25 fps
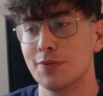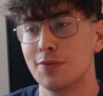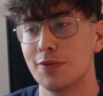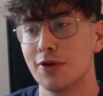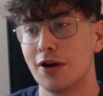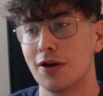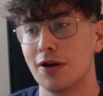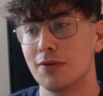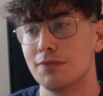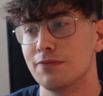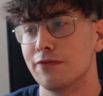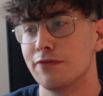
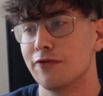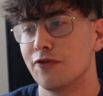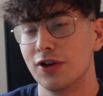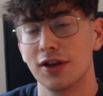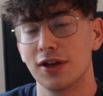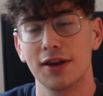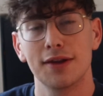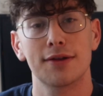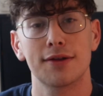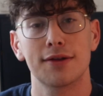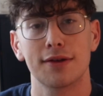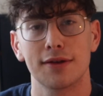but for
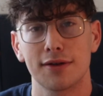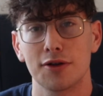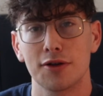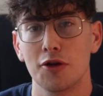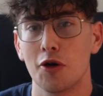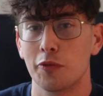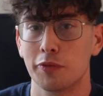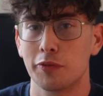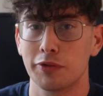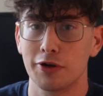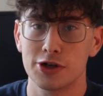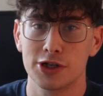this
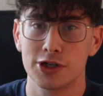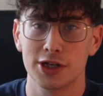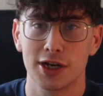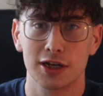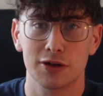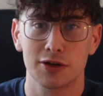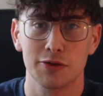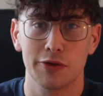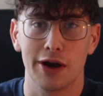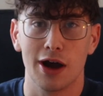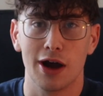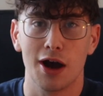sort of
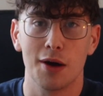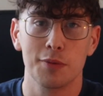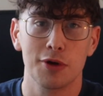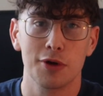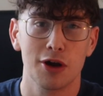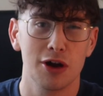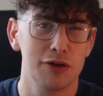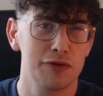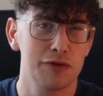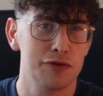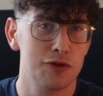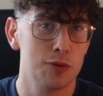project where I'm
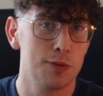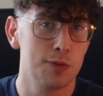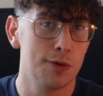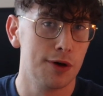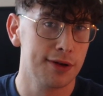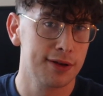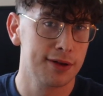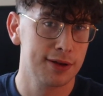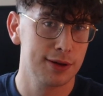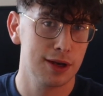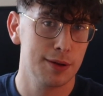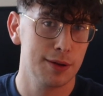going for a more
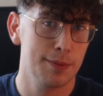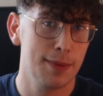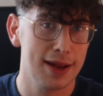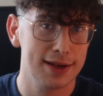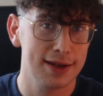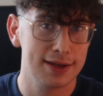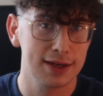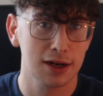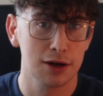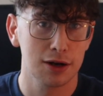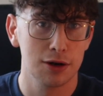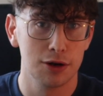
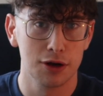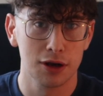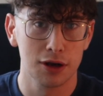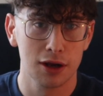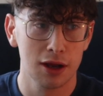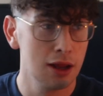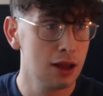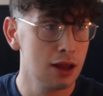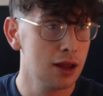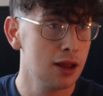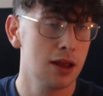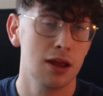cinematic look,
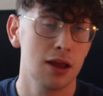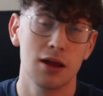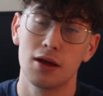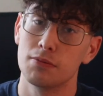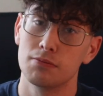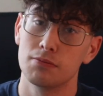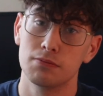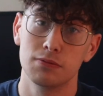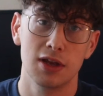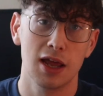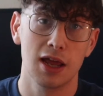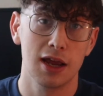
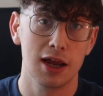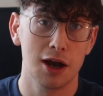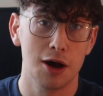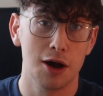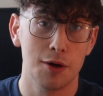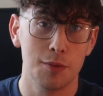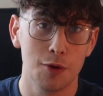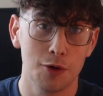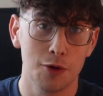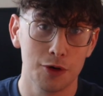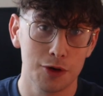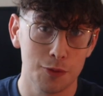they are
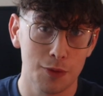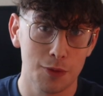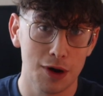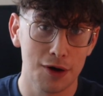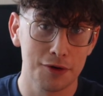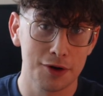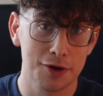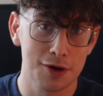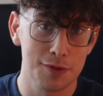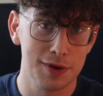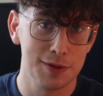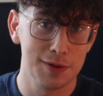more than
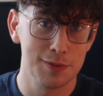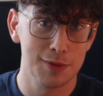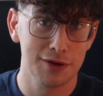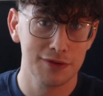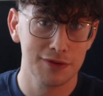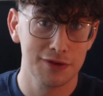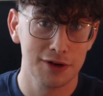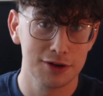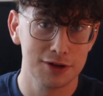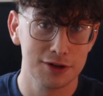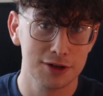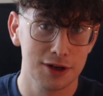welcome in my
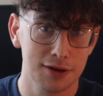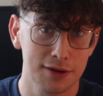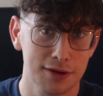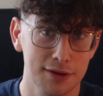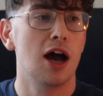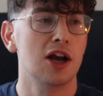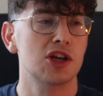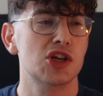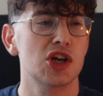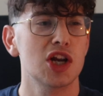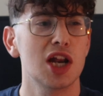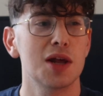photos.
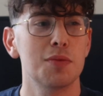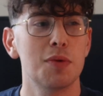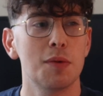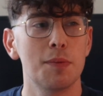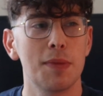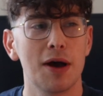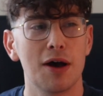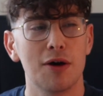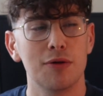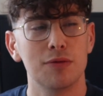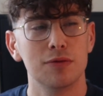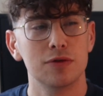I showed up
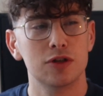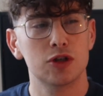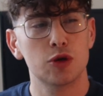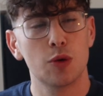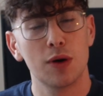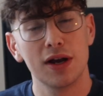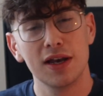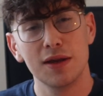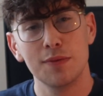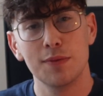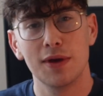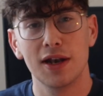about
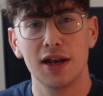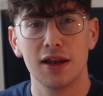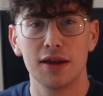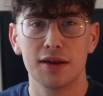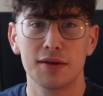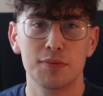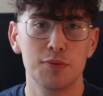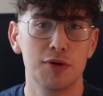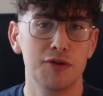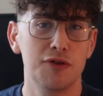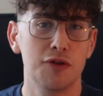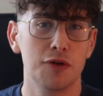20 minutes
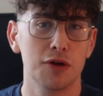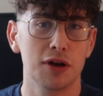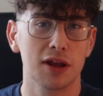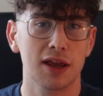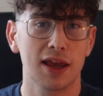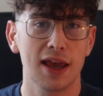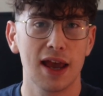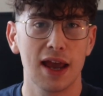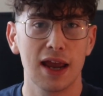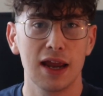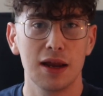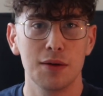before the
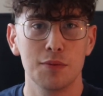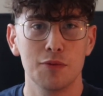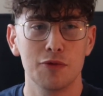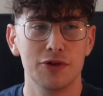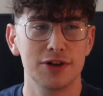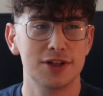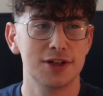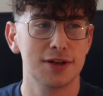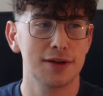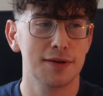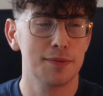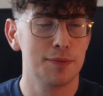game,
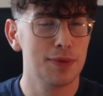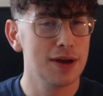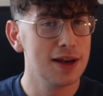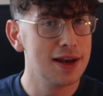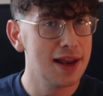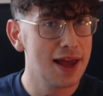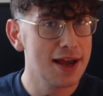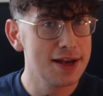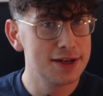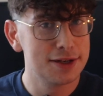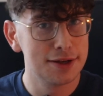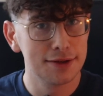which is a bit
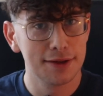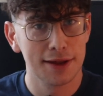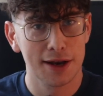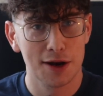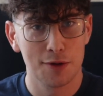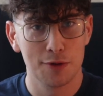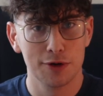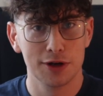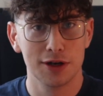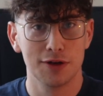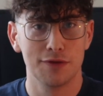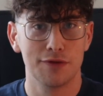later than I
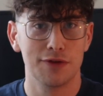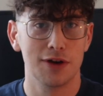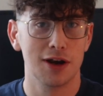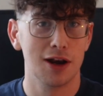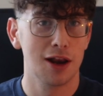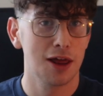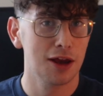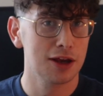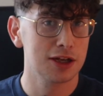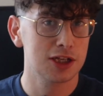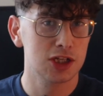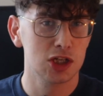would have
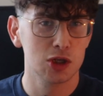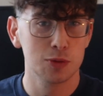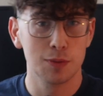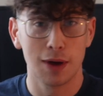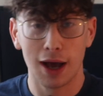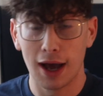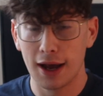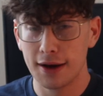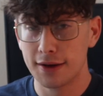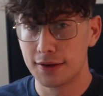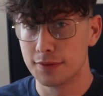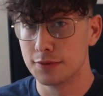liked to, but
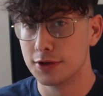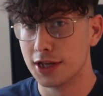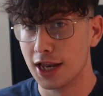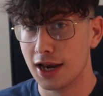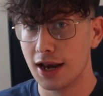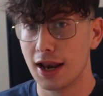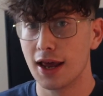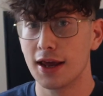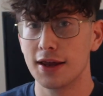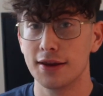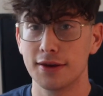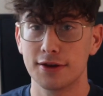I had some
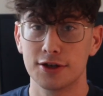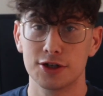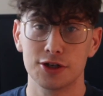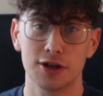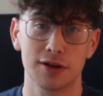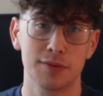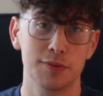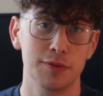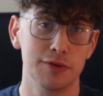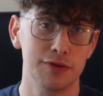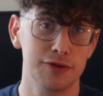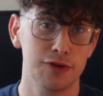delays
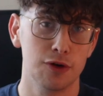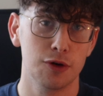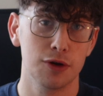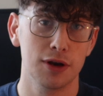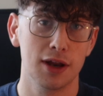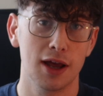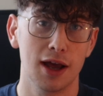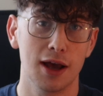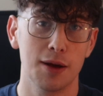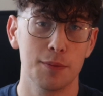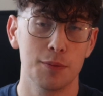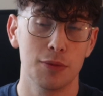just before
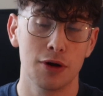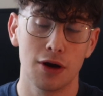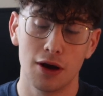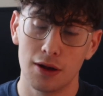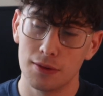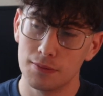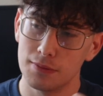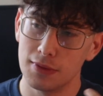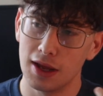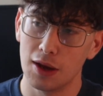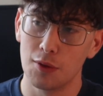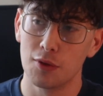that, but
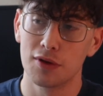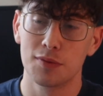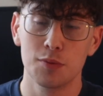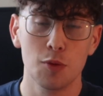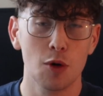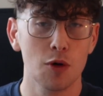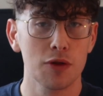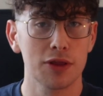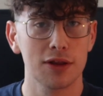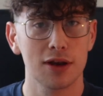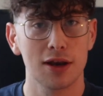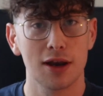it was
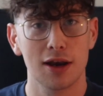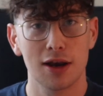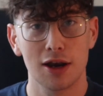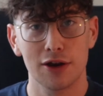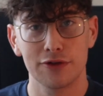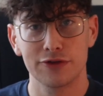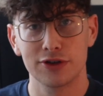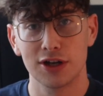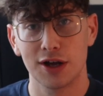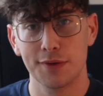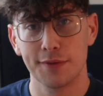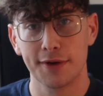more than enough
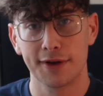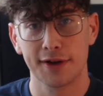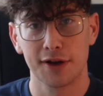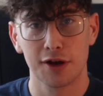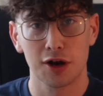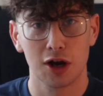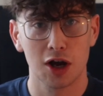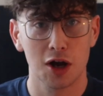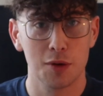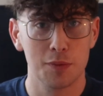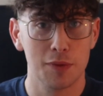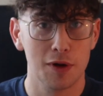time to
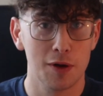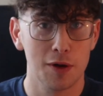soak up